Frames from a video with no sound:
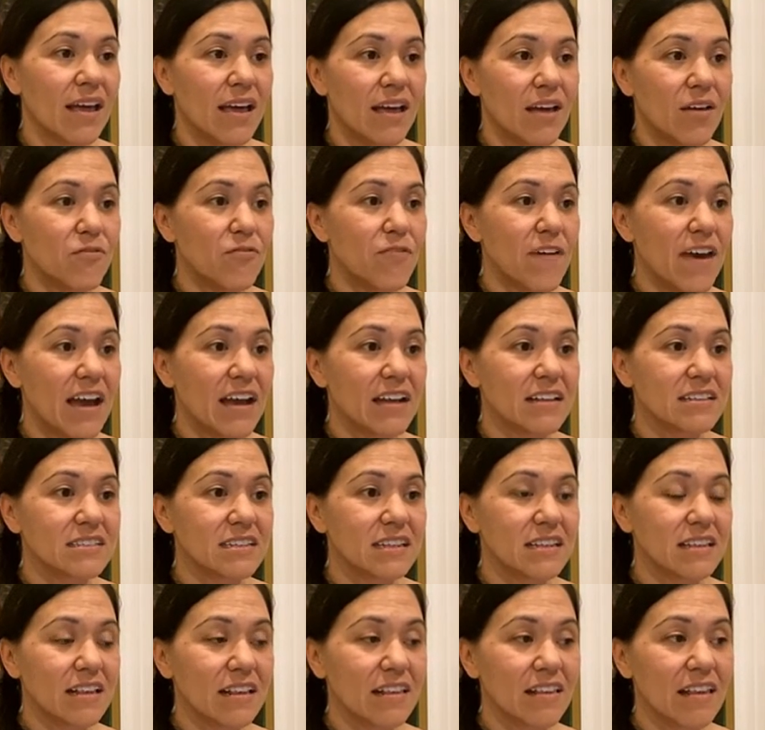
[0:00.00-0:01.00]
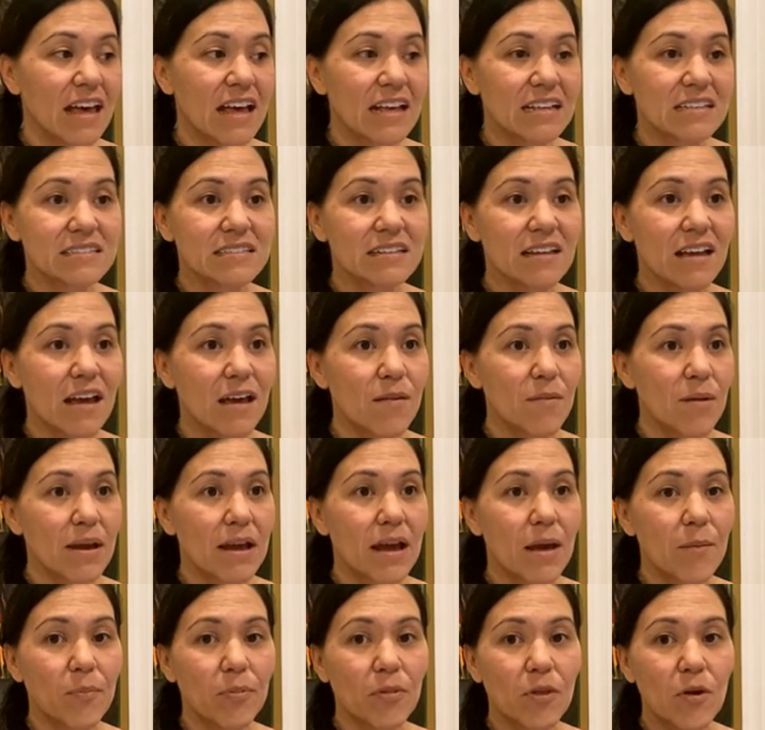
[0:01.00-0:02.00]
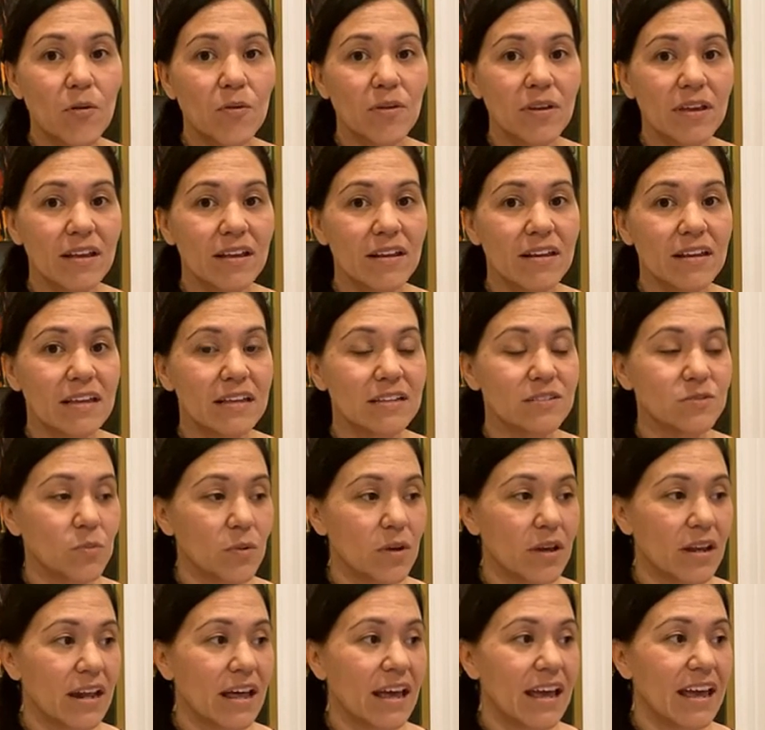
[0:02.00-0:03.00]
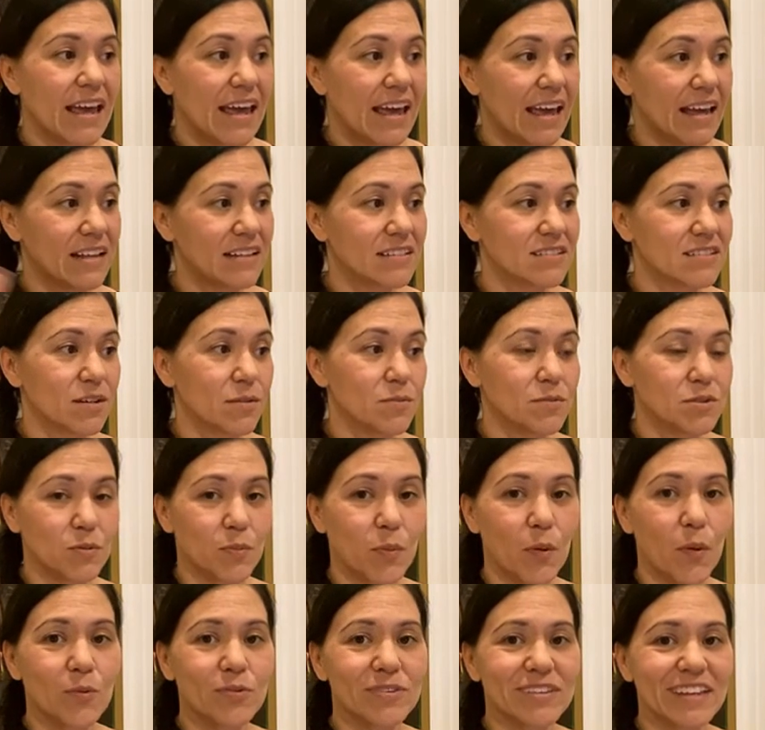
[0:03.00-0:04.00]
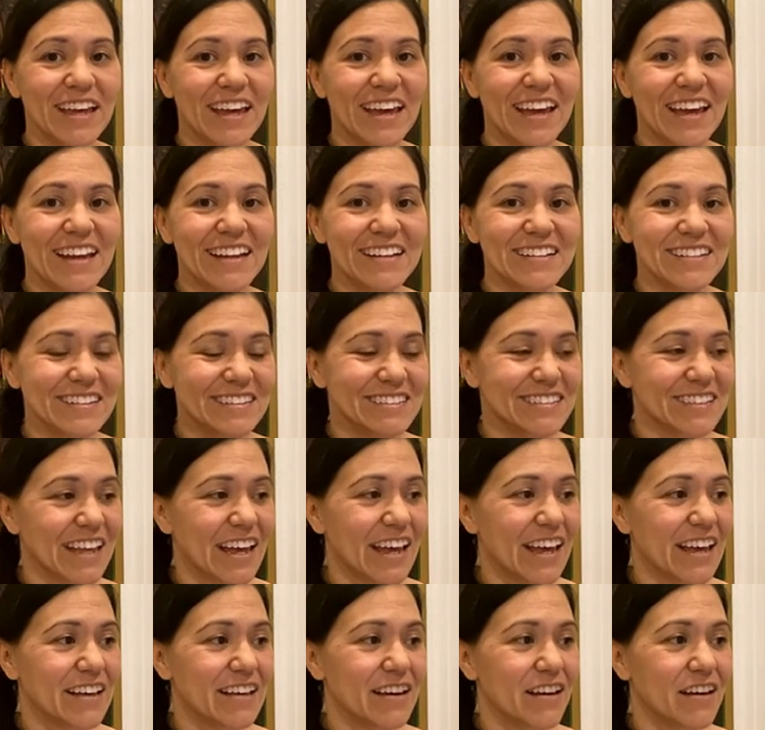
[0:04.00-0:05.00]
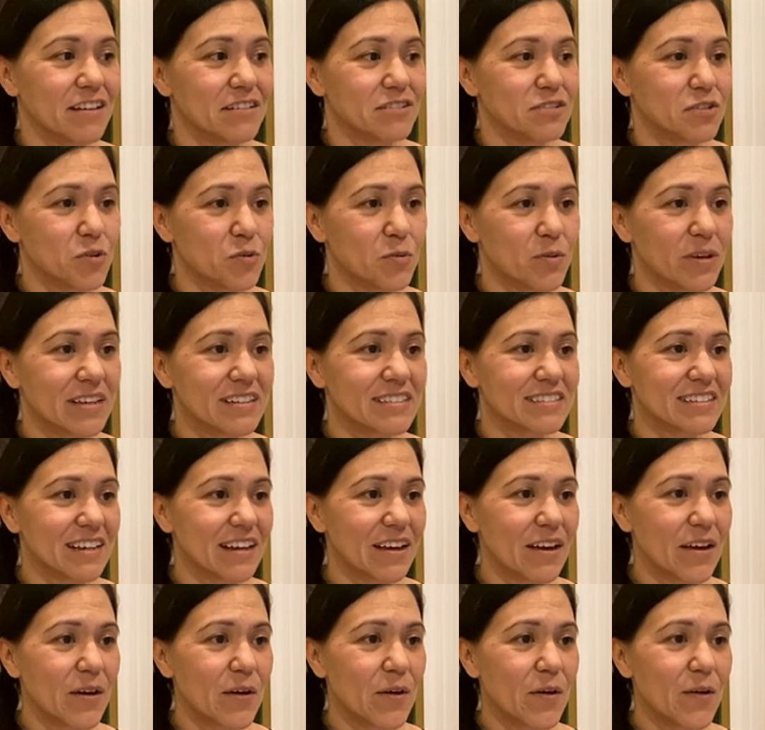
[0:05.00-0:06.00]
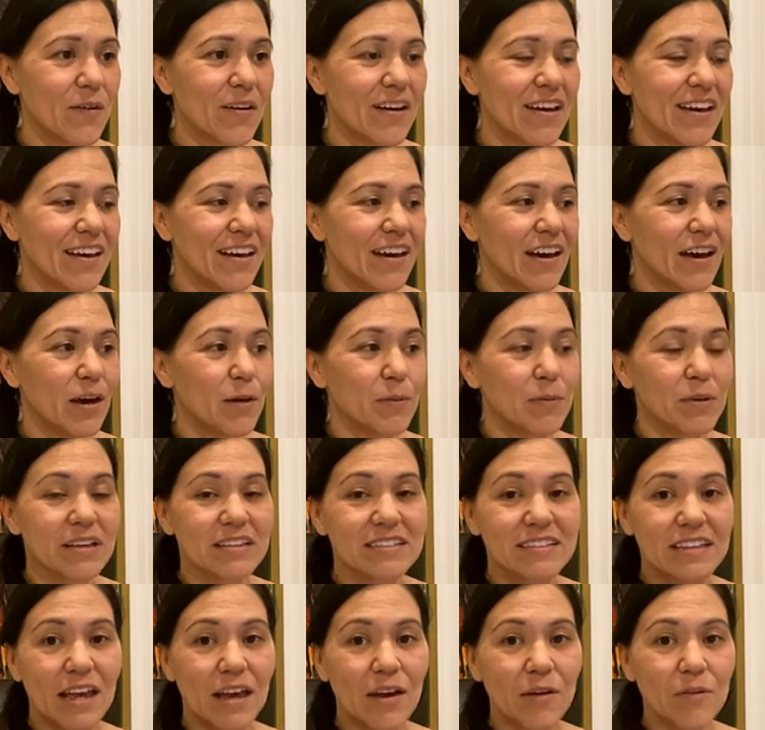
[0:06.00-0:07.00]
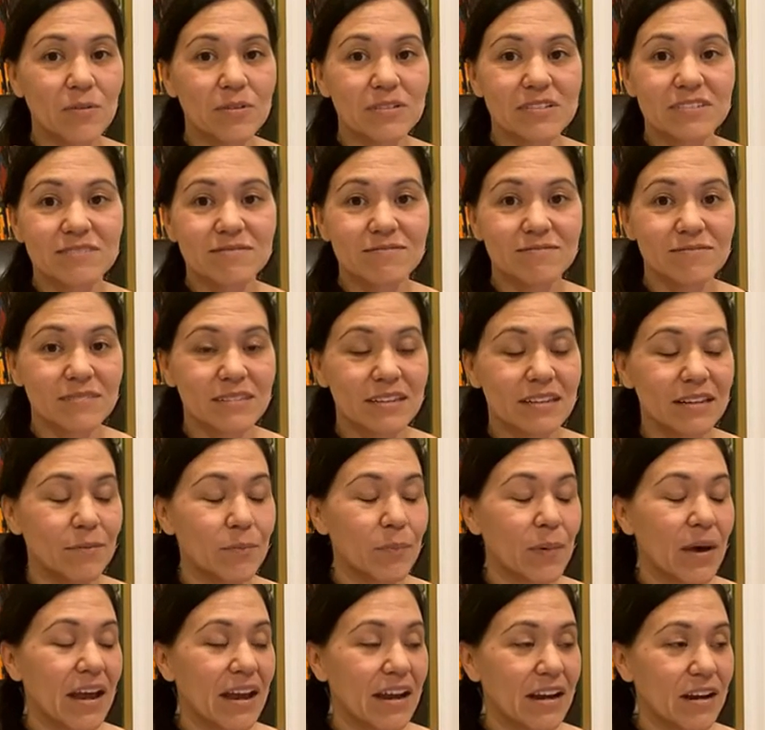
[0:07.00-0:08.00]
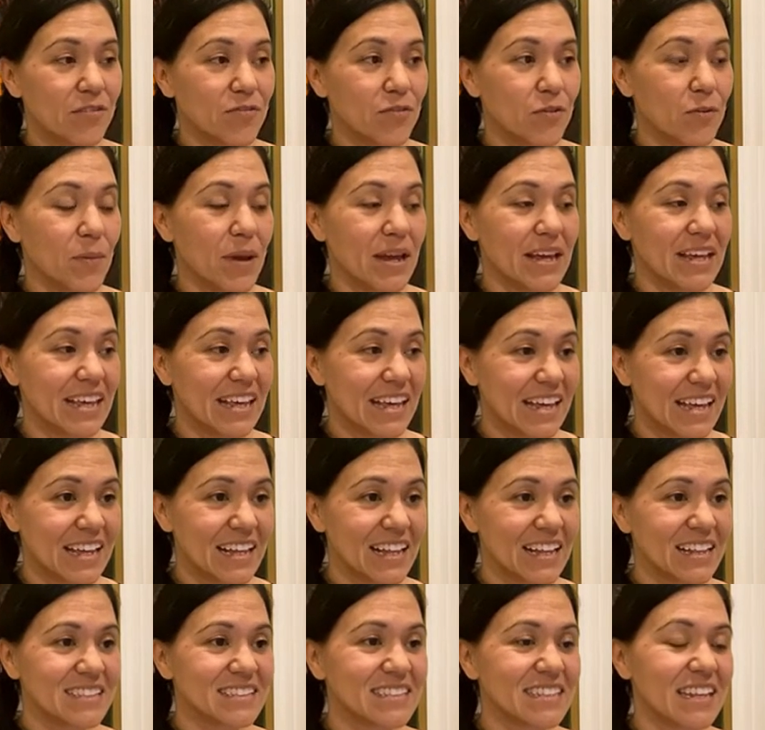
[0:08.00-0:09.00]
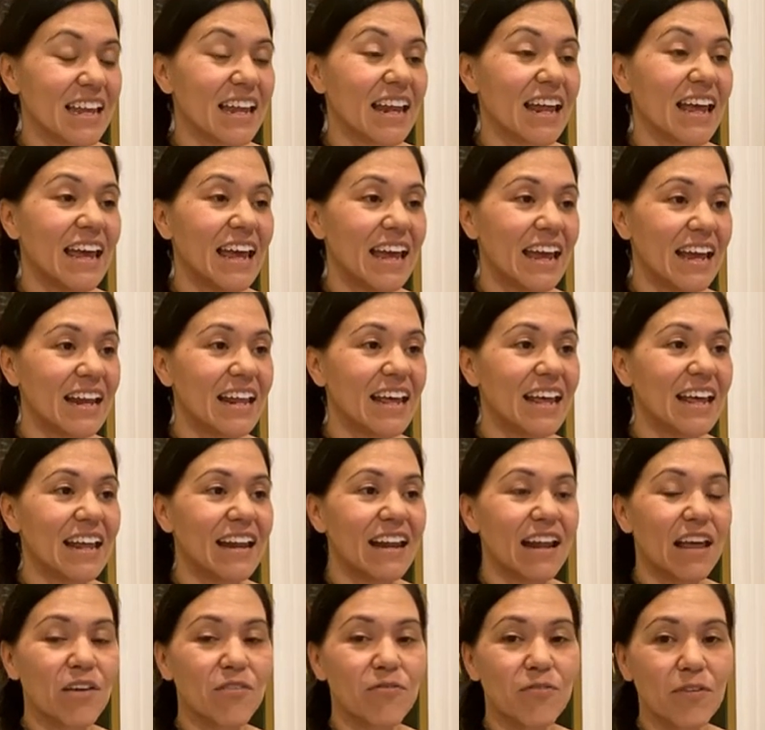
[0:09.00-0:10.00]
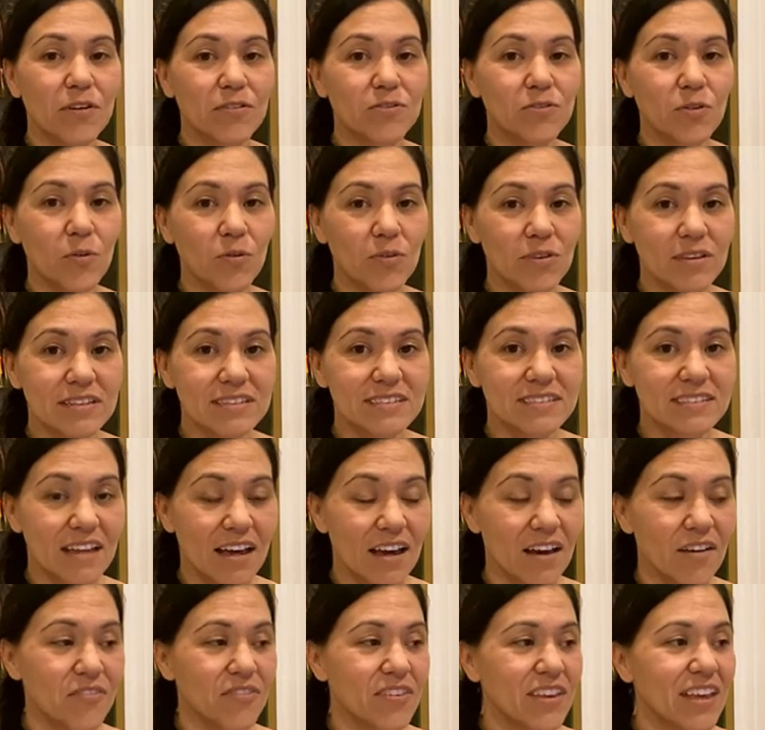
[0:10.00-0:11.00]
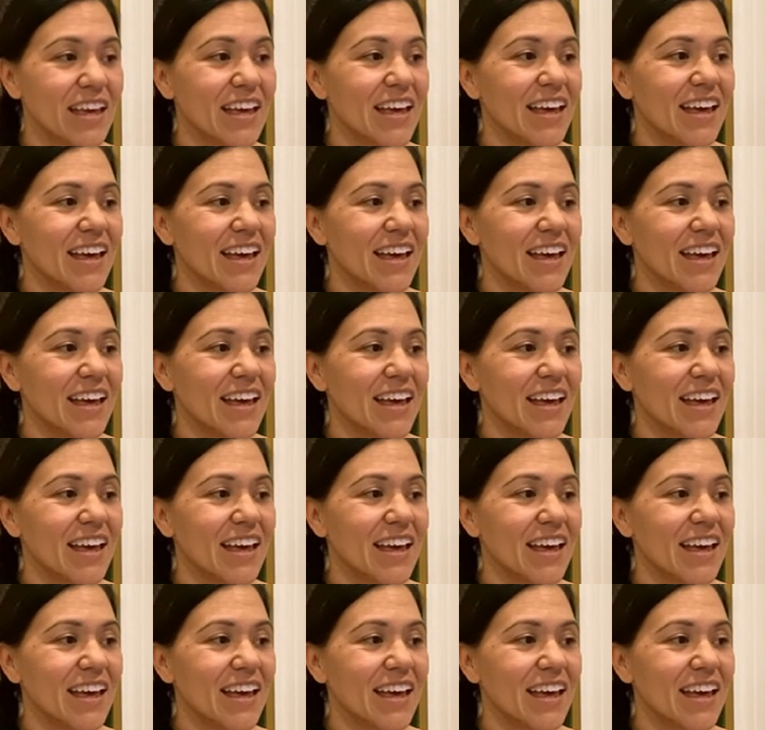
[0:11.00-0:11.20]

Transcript: In fact, the last time I got bloated is when I ate some Chipotle just like uh, two weeks ago uh, because I was buying it for my kids and I ate it and I felt totally stuffed.